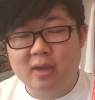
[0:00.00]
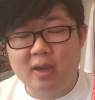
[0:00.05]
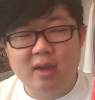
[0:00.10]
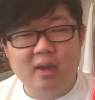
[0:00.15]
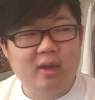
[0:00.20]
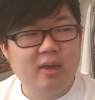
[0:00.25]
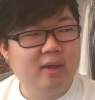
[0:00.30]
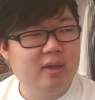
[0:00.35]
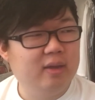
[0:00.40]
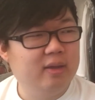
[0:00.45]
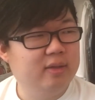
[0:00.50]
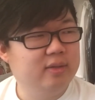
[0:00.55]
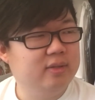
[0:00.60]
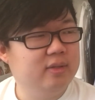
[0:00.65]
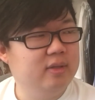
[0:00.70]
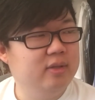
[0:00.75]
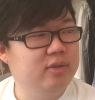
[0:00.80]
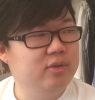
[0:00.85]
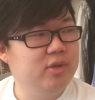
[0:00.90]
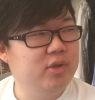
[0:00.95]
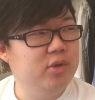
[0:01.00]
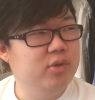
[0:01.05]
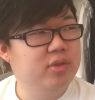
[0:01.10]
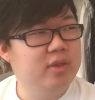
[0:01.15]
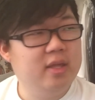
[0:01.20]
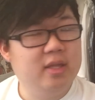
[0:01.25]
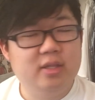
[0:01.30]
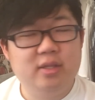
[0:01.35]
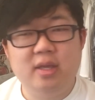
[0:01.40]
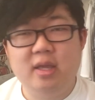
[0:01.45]
Uh, it,
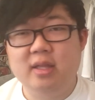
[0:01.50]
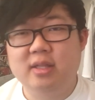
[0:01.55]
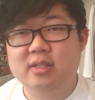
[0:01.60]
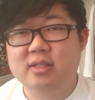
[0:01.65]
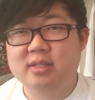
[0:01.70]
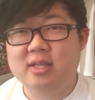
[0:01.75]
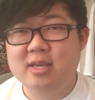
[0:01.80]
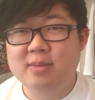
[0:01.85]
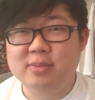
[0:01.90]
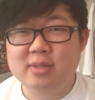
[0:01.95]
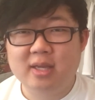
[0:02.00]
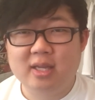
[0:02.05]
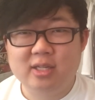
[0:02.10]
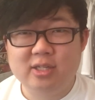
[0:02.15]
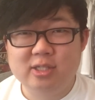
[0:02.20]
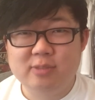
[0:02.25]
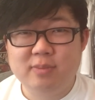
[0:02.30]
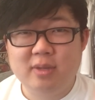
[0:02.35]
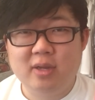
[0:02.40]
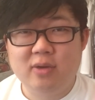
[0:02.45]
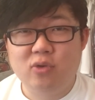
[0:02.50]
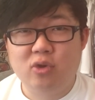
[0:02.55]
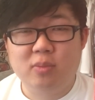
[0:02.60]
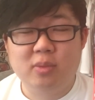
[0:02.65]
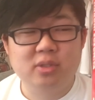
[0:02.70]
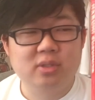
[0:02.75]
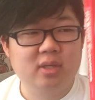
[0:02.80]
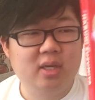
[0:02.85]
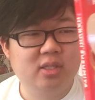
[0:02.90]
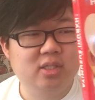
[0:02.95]
it, it seems like it just be a
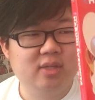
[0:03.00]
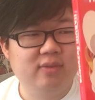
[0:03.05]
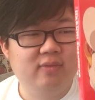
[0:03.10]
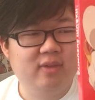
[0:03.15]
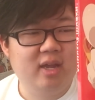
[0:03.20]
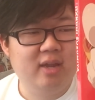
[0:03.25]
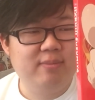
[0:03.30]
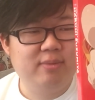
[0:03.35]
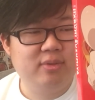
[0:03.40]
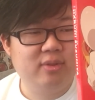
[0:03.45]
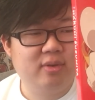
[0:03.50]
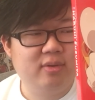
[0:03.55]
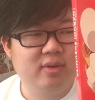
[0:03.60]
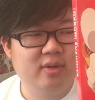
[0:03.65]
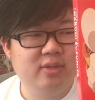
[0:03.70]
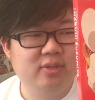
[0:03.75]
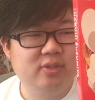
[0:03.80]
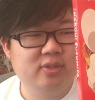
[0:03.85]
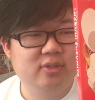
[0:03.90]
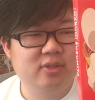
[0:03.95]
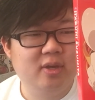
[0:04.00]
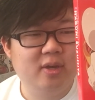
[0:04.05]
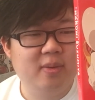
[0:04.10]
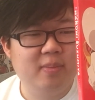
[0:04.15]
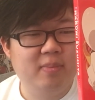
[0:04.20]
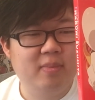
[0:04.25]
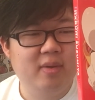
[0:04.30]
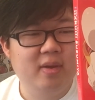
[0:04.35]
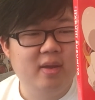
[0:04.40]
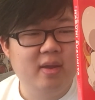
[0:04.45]
normal slice of life, but there is
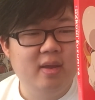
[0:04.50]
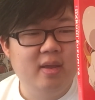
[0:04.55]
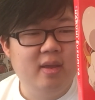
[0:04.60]
some